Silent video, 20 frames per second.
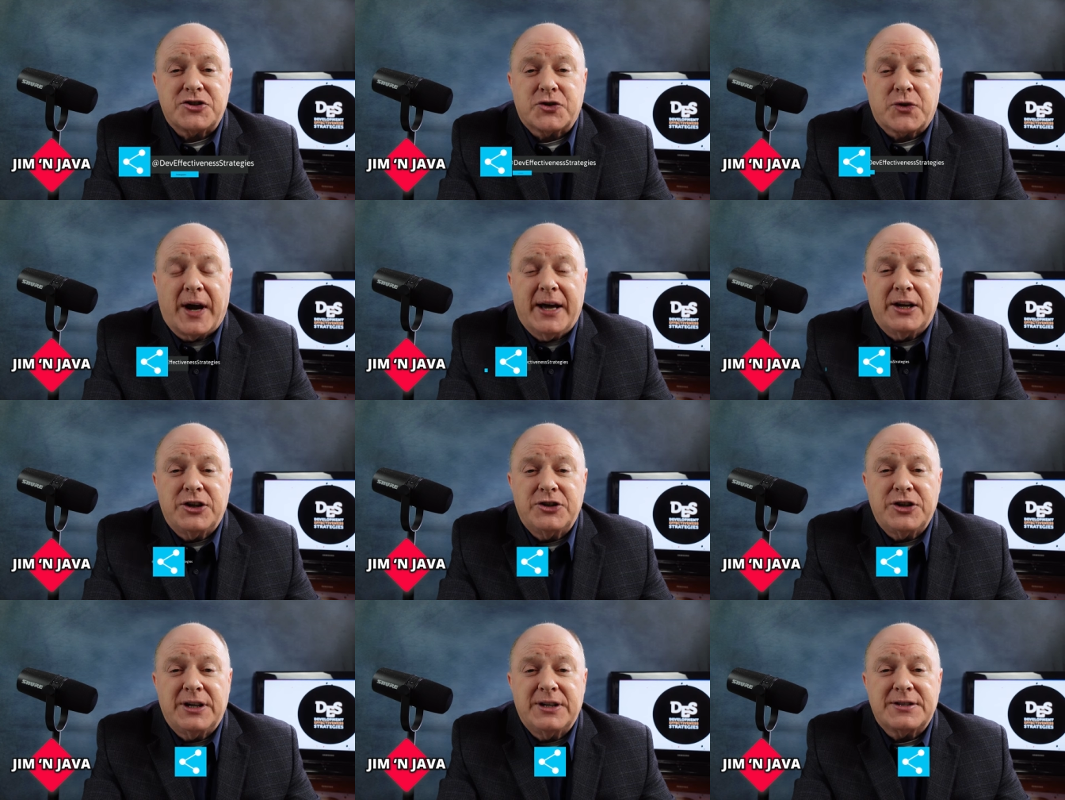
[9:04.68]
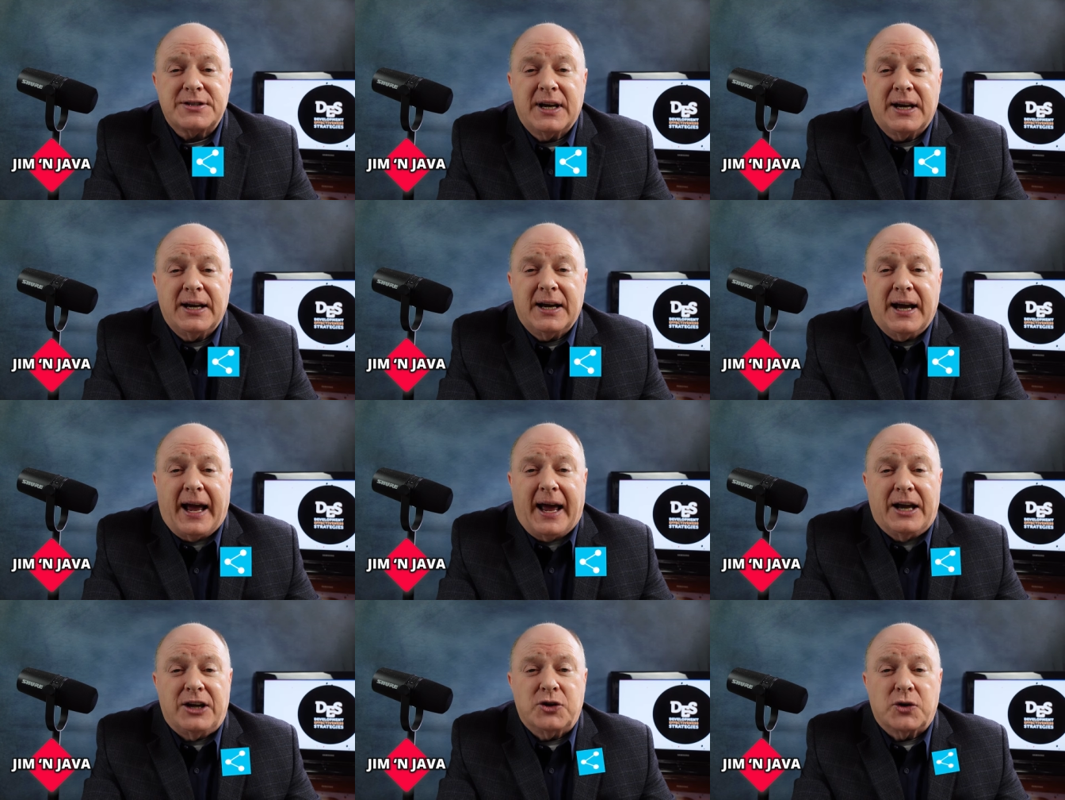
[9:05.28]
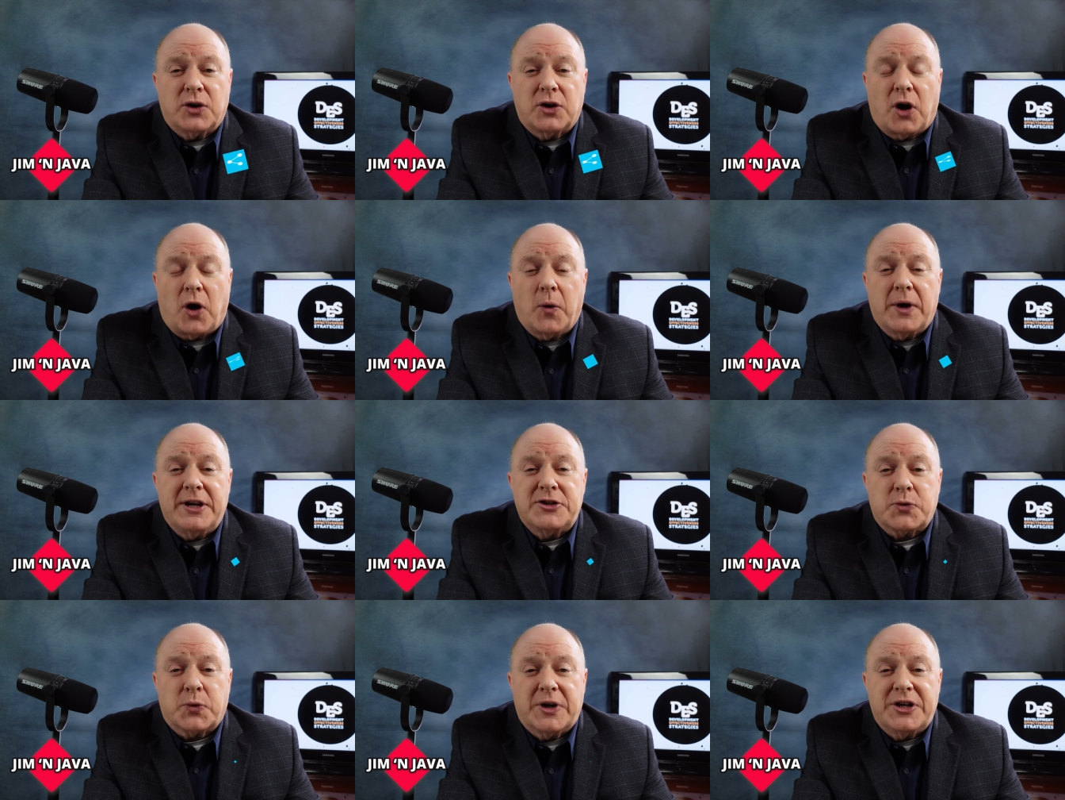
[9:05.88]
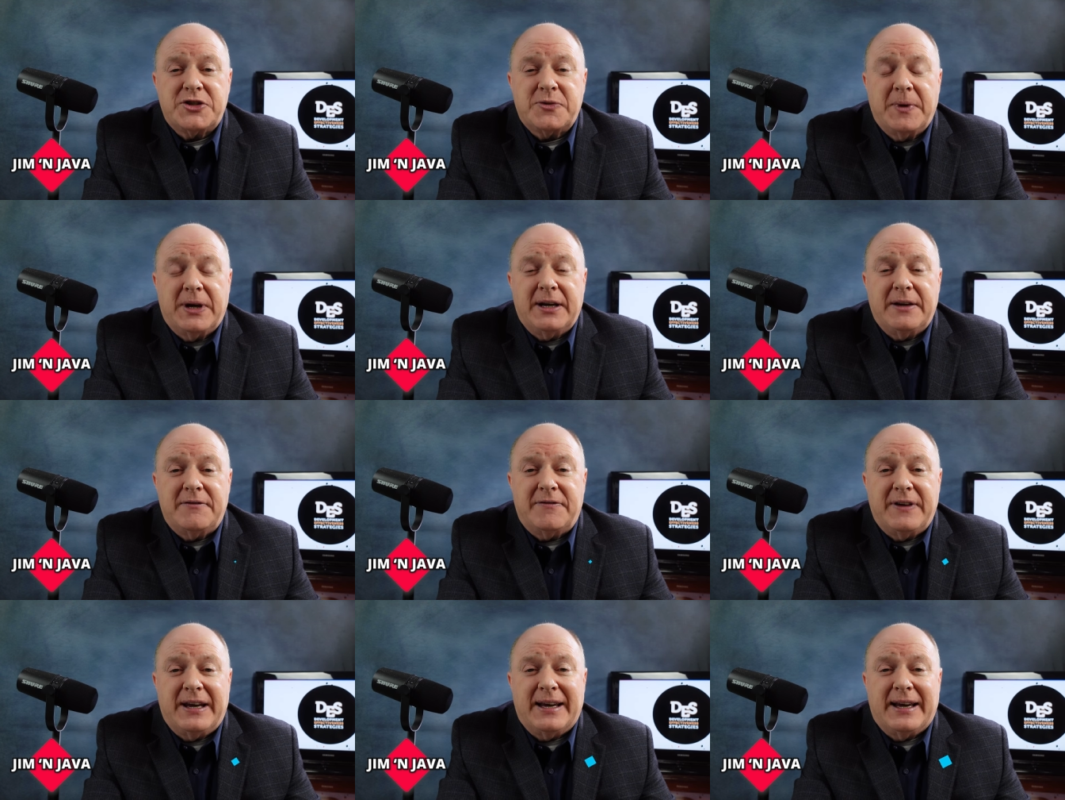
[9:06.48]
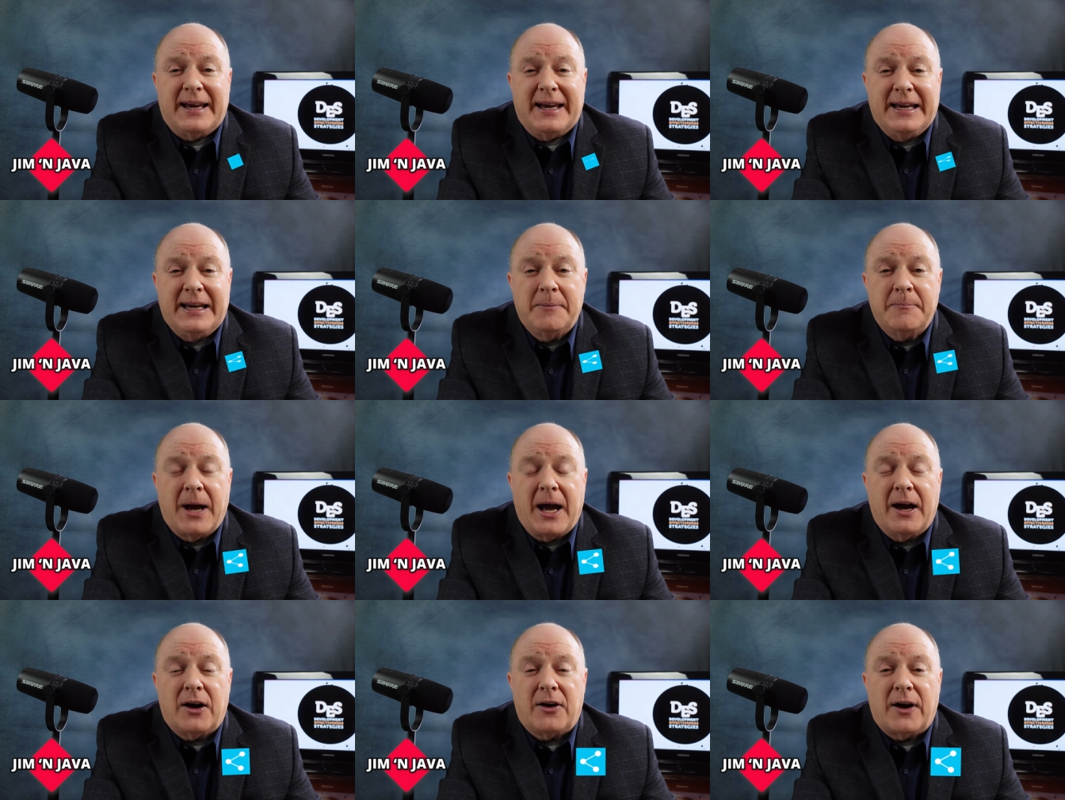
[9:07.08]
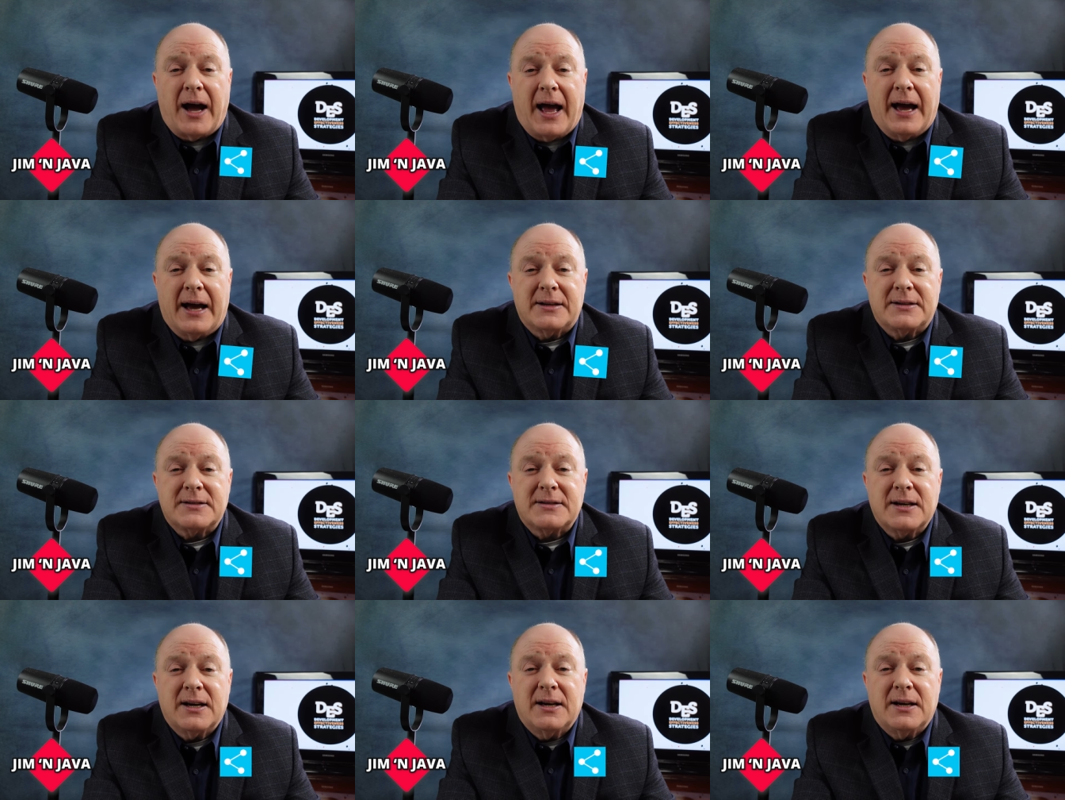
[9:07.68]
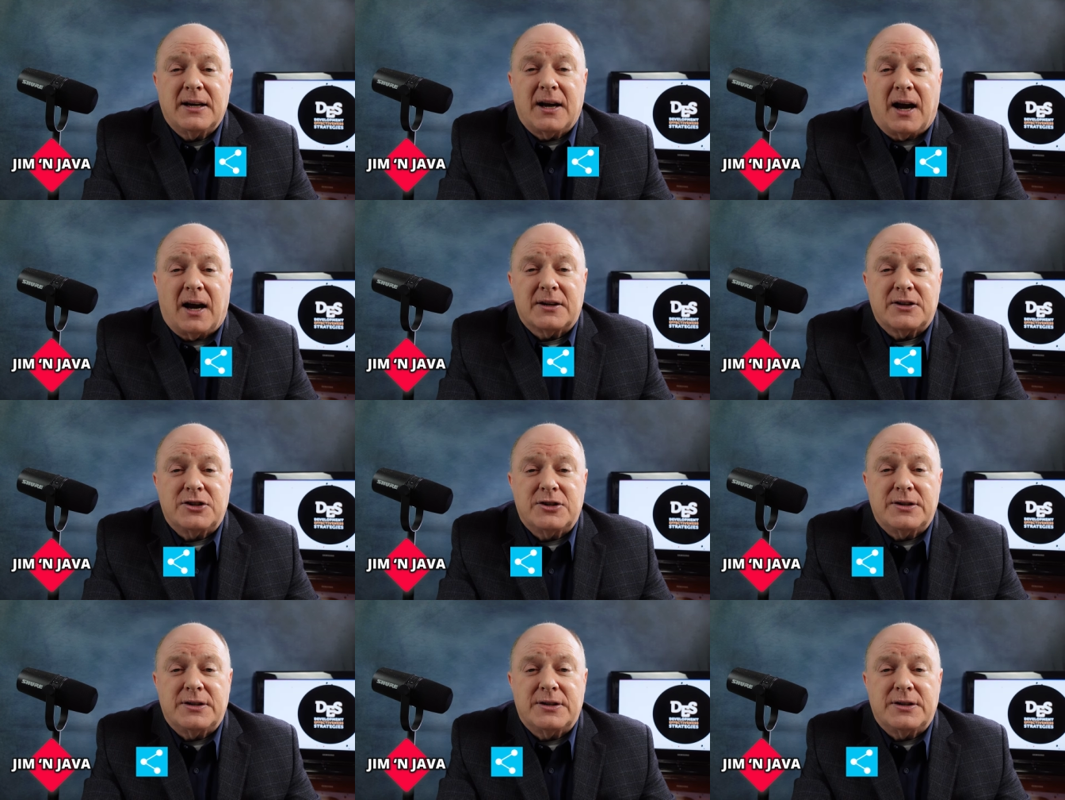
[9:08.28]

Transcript: Strategies, and you can always reach me via email at uh,